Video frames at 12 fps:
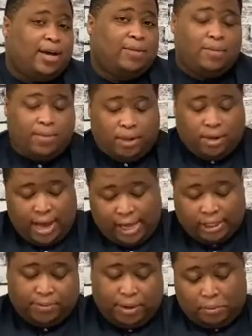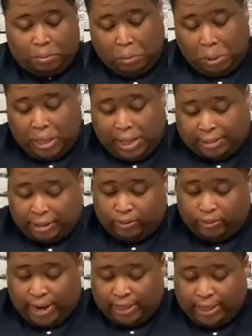him and Bill Cosby. That's just
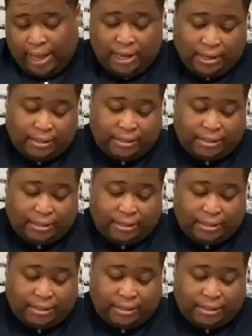what I think.